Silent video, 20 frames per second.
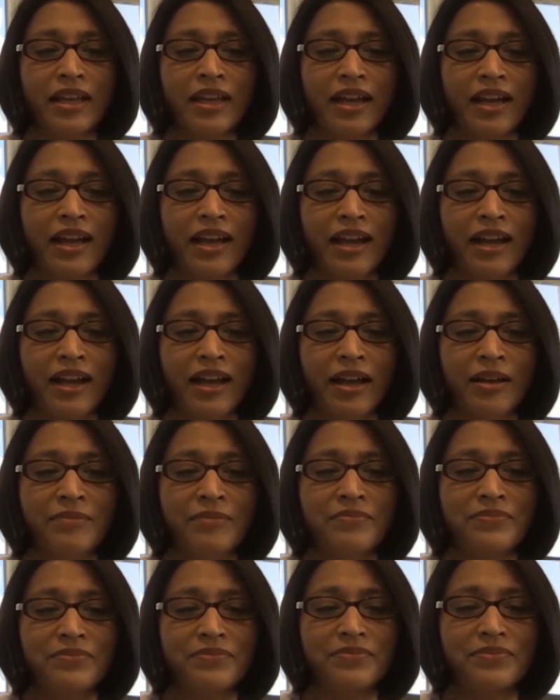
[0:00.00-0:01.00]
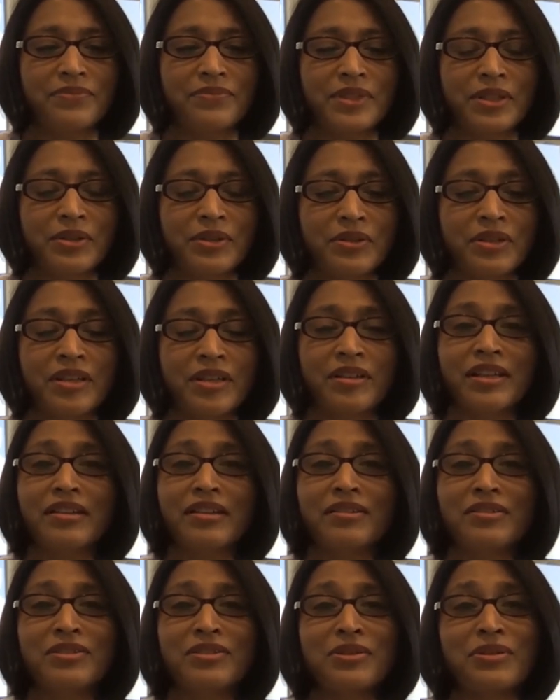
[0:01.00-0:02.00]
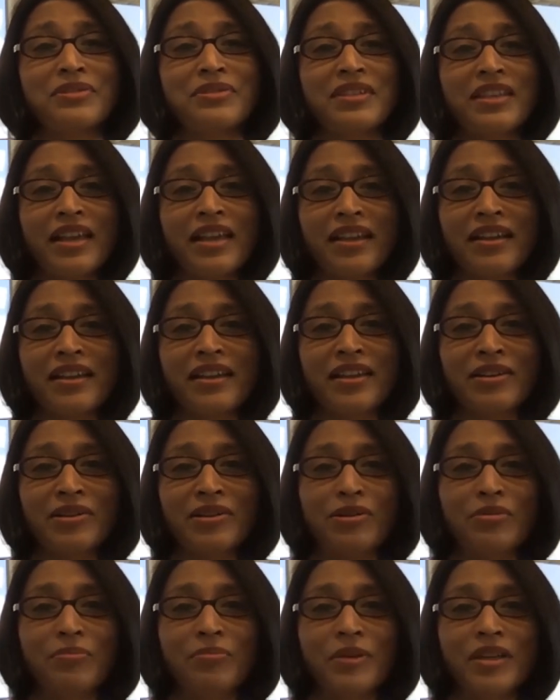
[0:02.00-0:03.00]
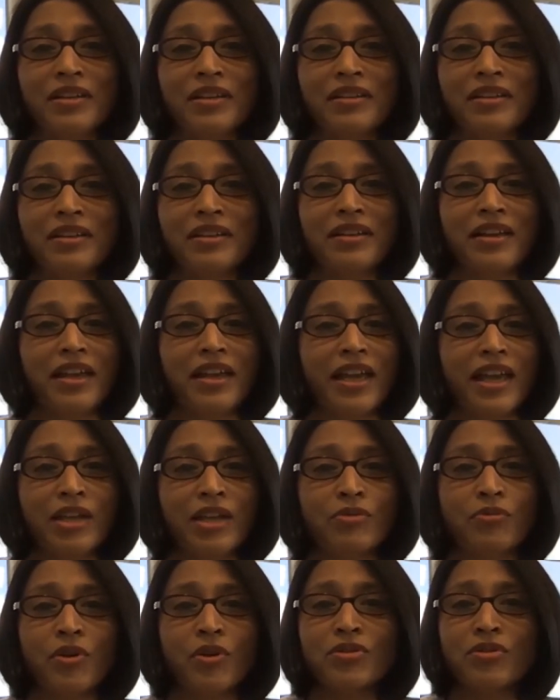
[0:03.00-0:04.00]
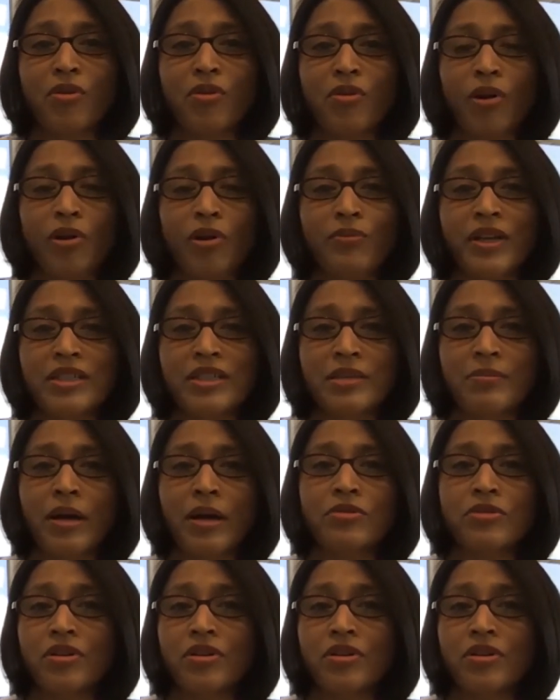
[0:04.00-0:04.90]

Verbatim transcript: um, you know, career, so to say, in Lupin, it was always about